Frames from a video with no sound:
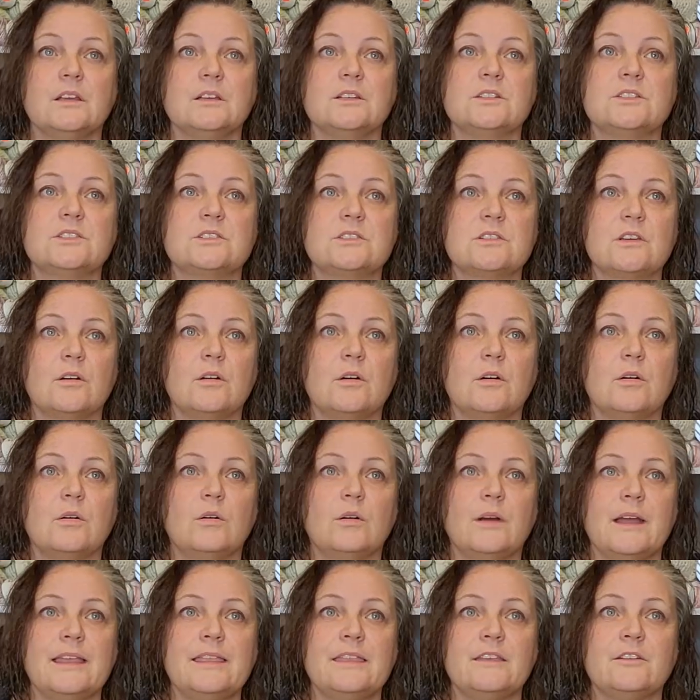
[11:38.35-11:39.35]

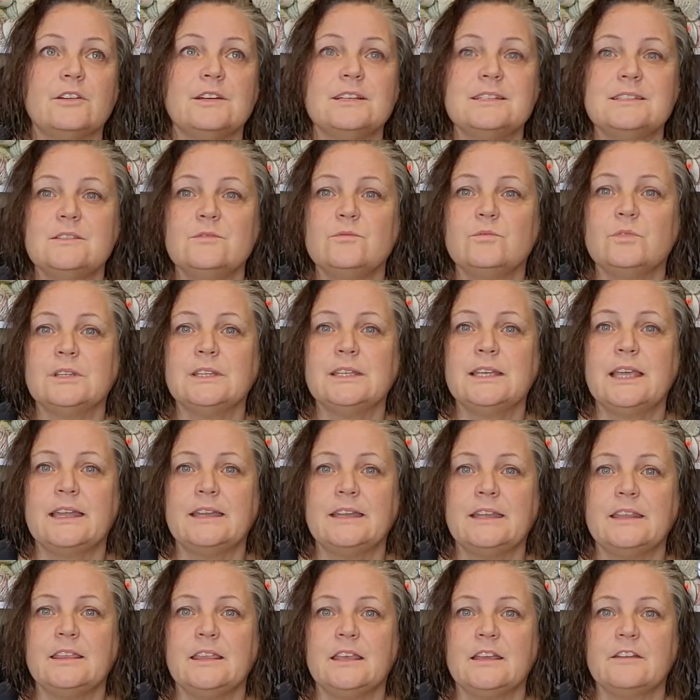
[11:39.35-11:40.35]
So, and there isn't really
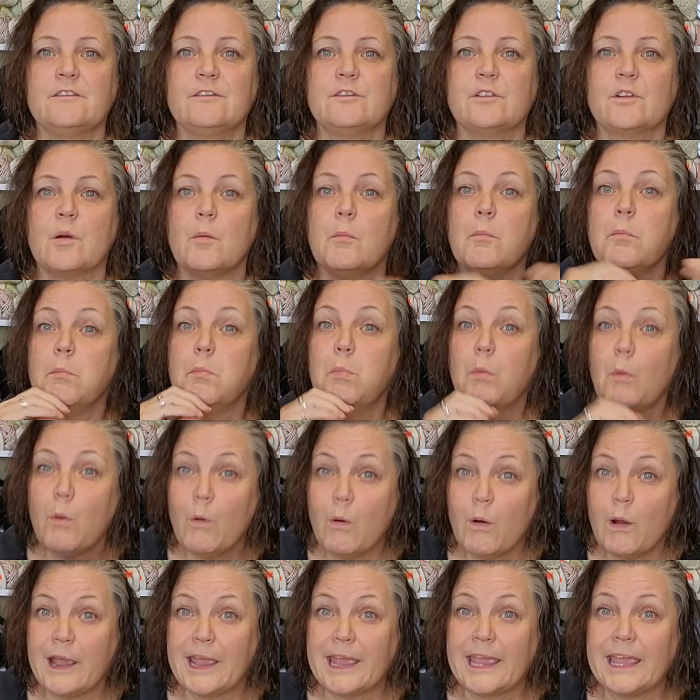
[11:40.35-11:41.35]
anything for a
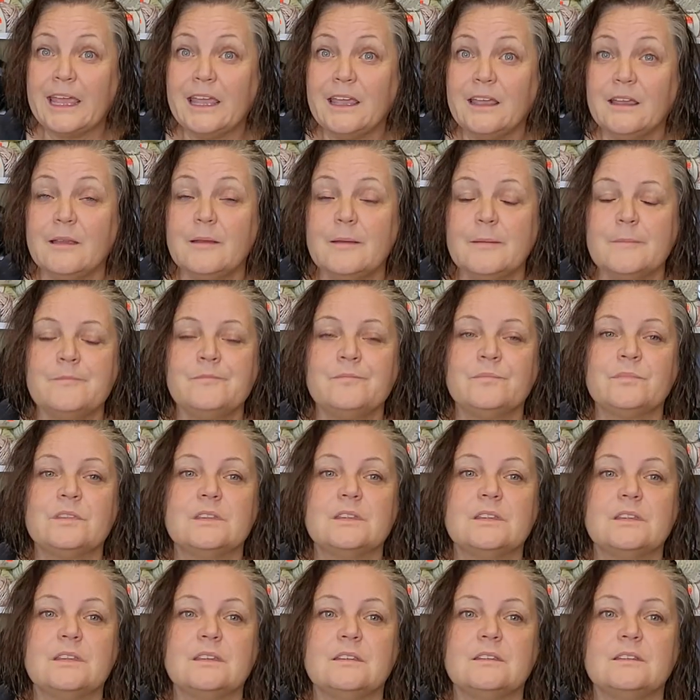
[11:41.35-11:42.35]
boy
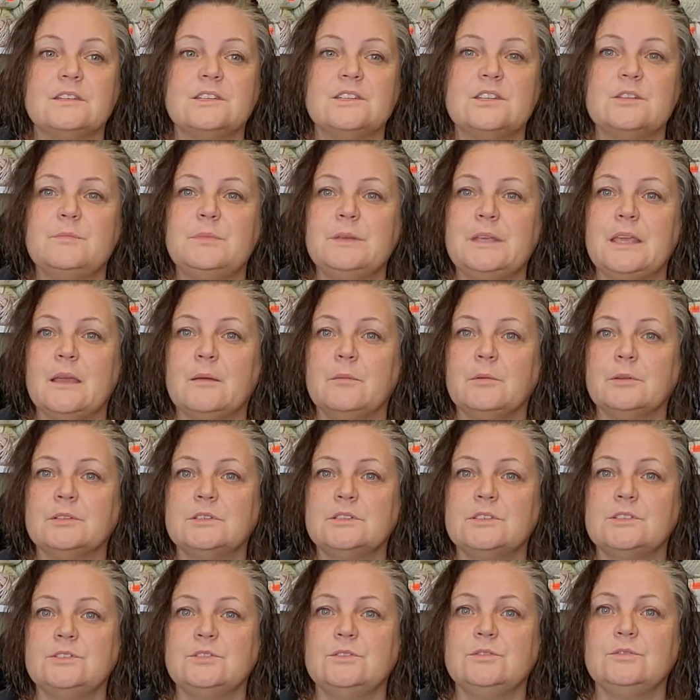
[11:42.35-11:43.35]
to be able
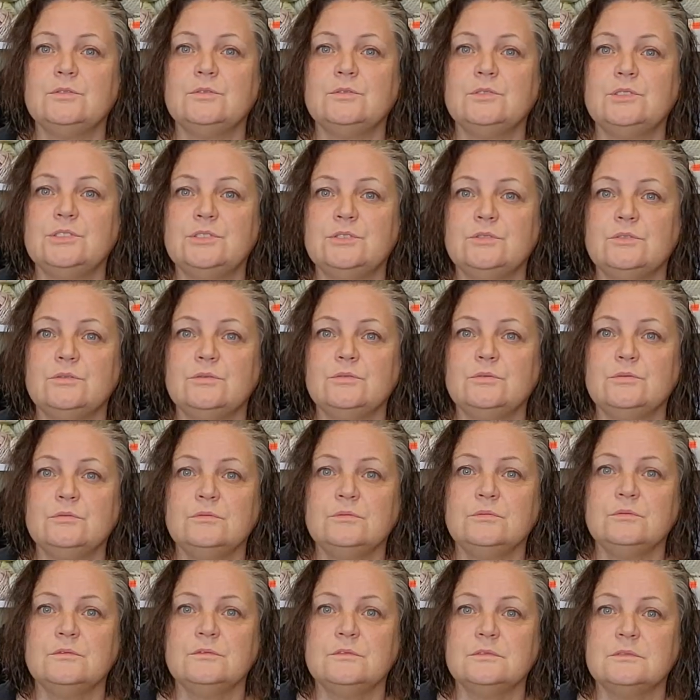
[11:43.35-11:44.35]
to
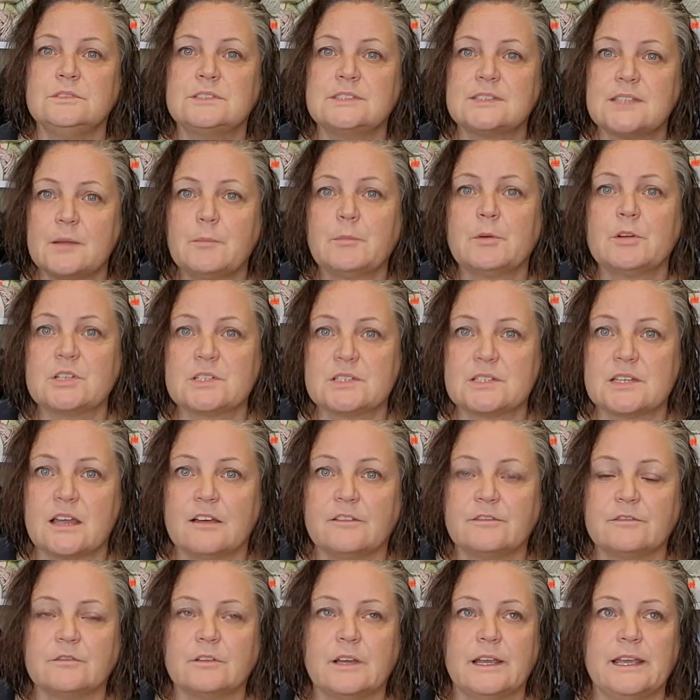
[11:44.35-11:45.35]
do summer
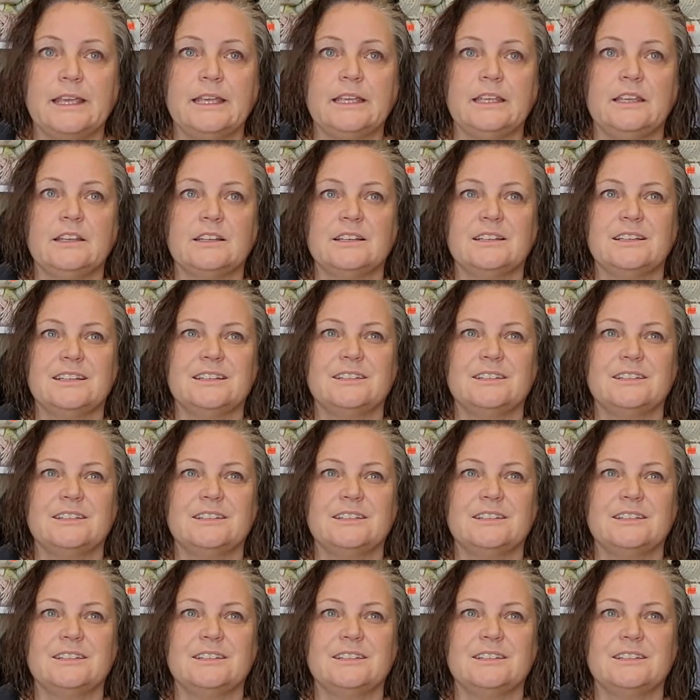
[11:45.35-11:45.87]
stuff, right?